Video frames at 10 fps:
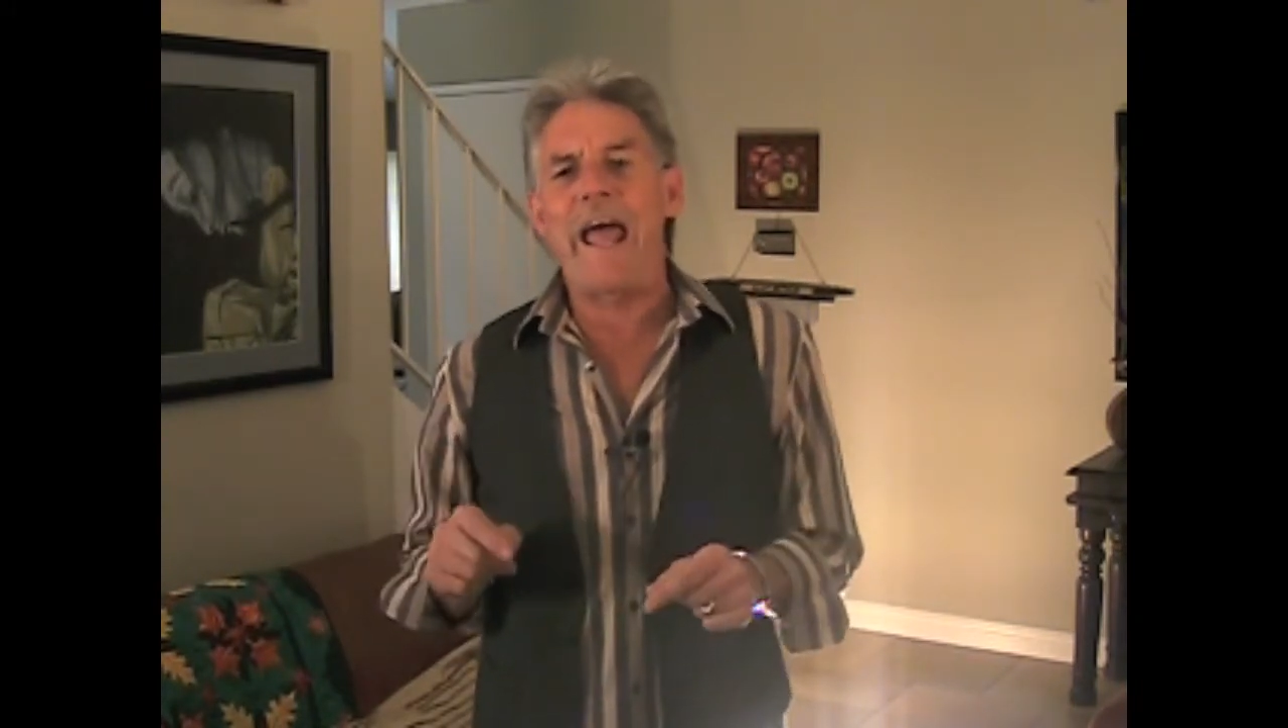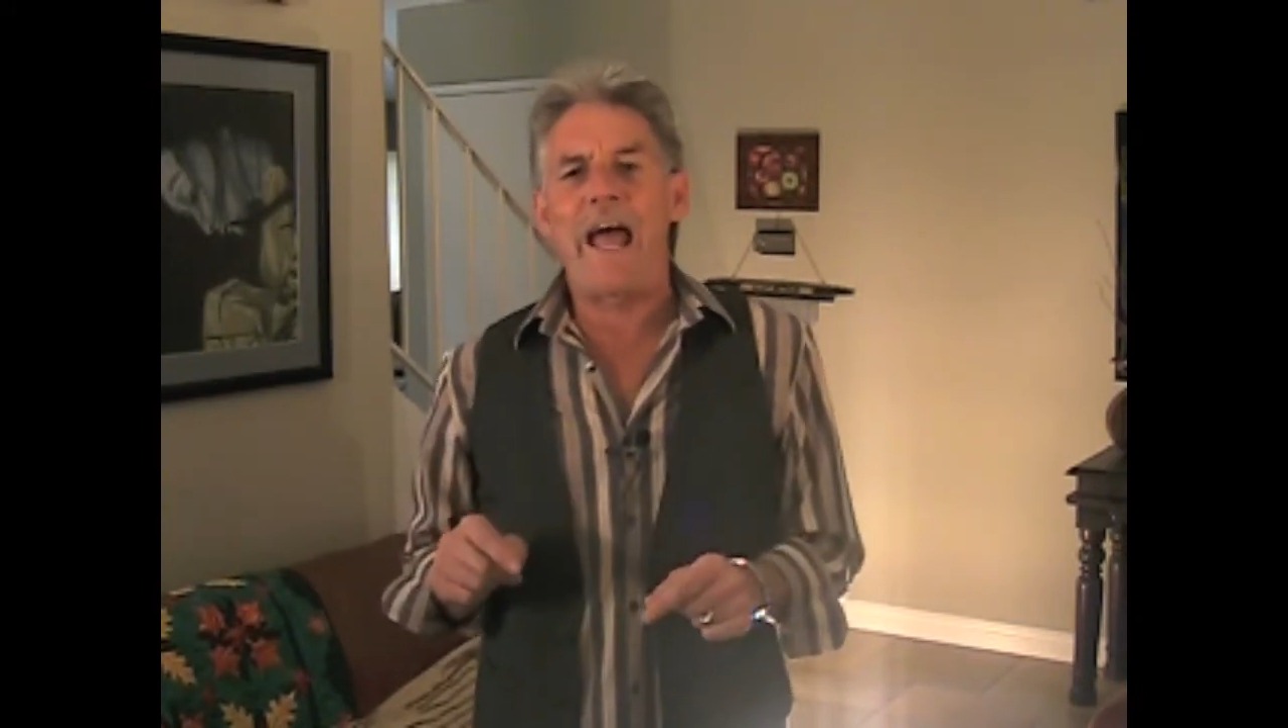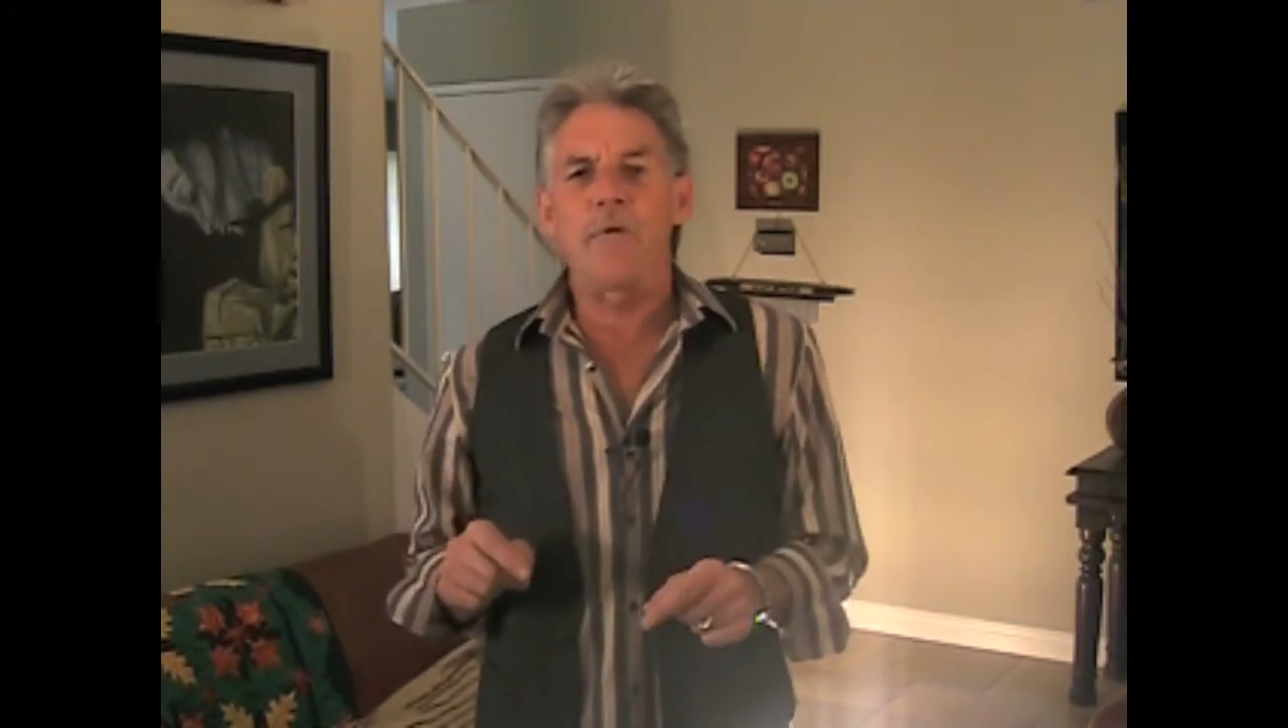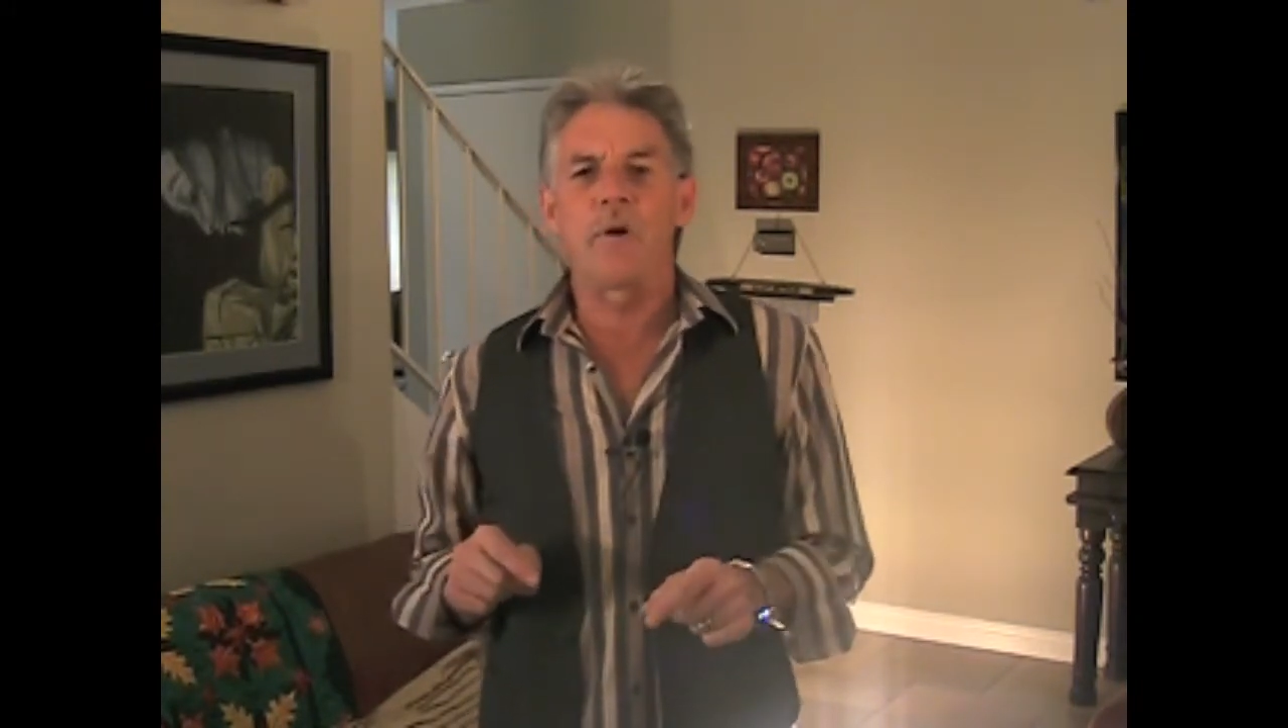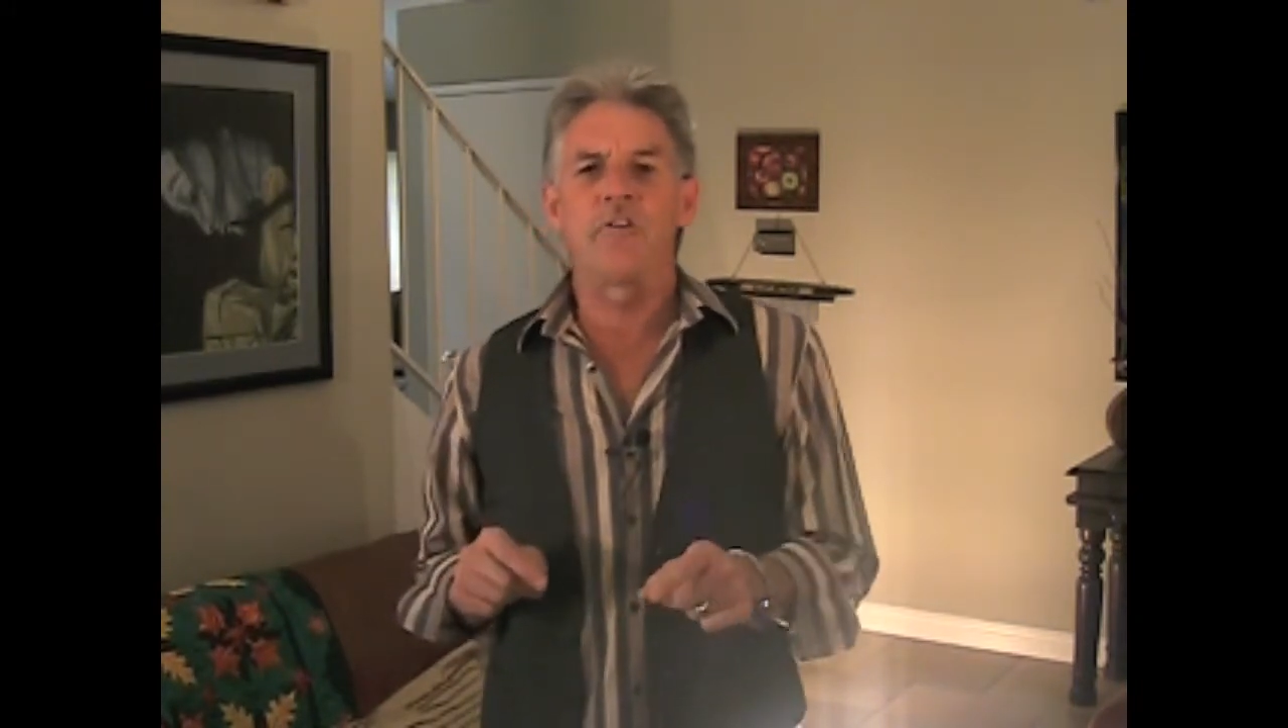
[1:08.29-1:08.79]

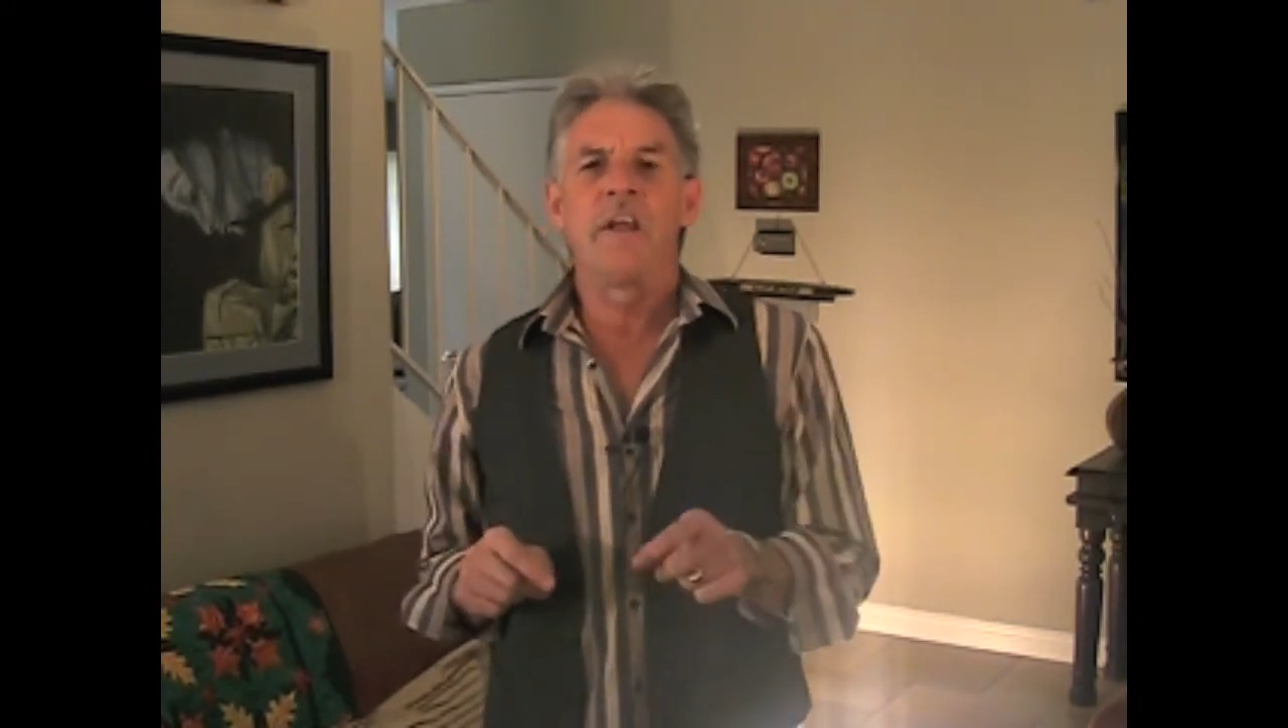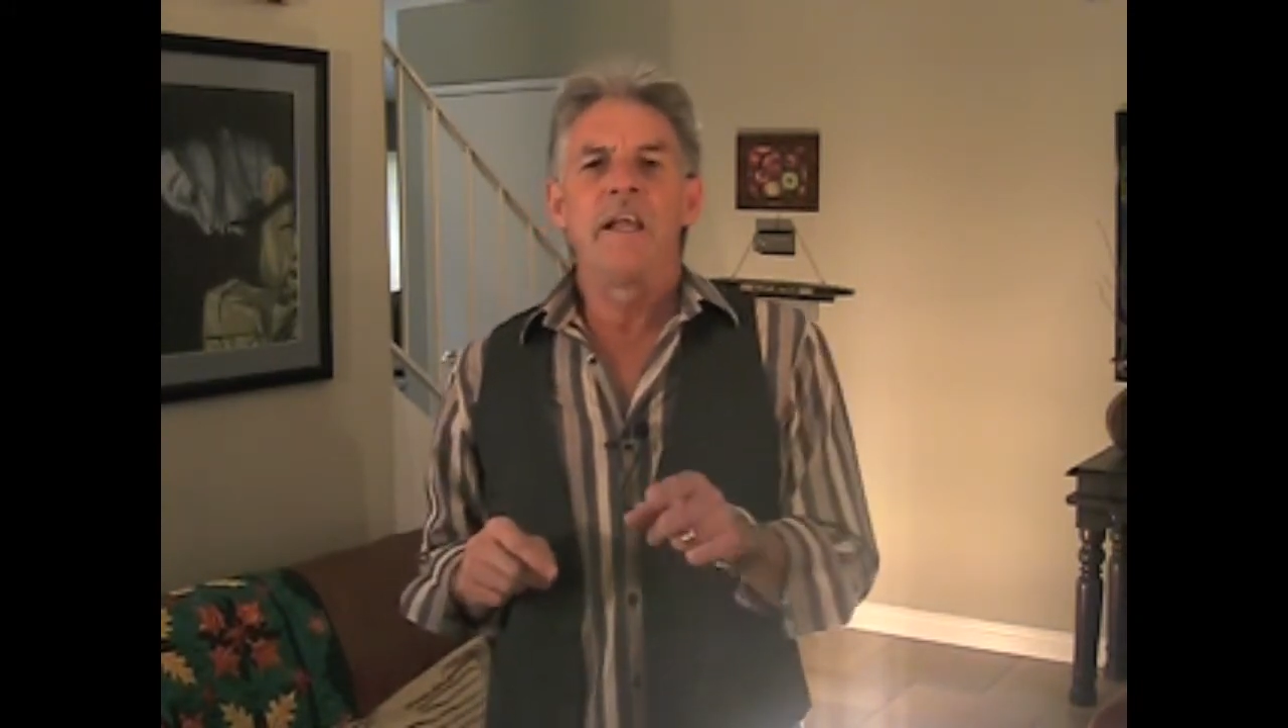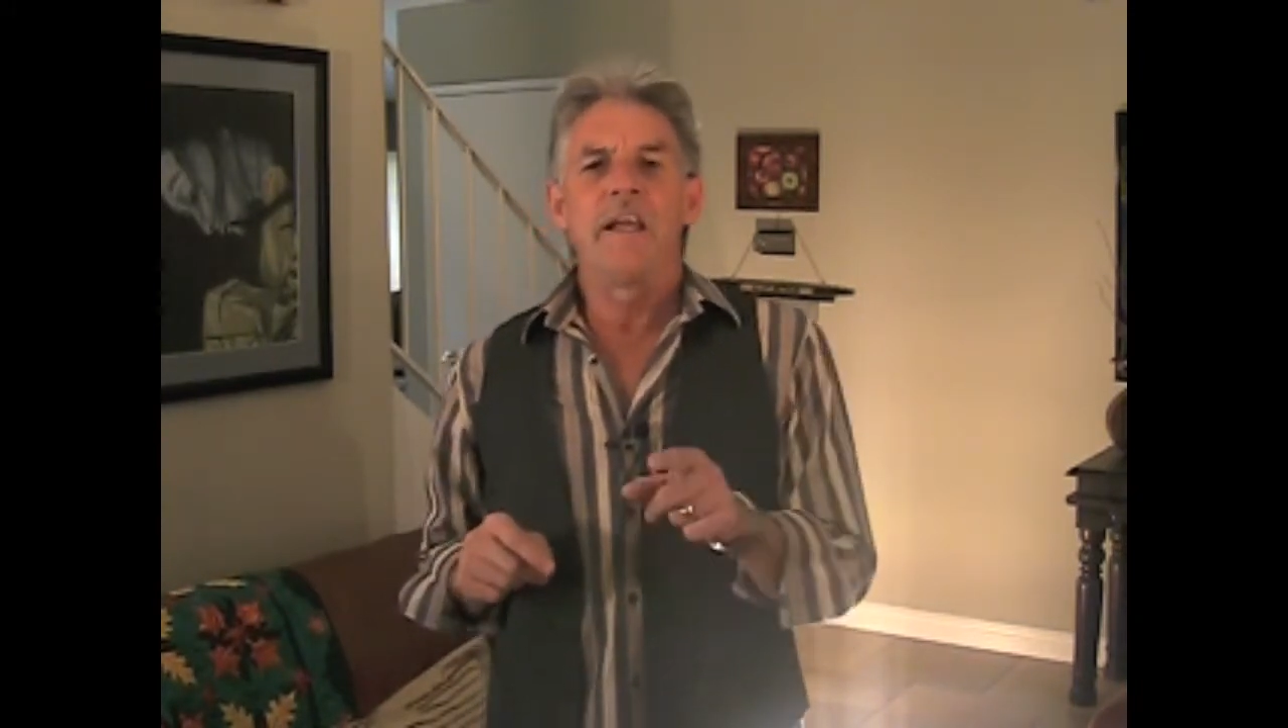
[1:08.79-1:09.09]
address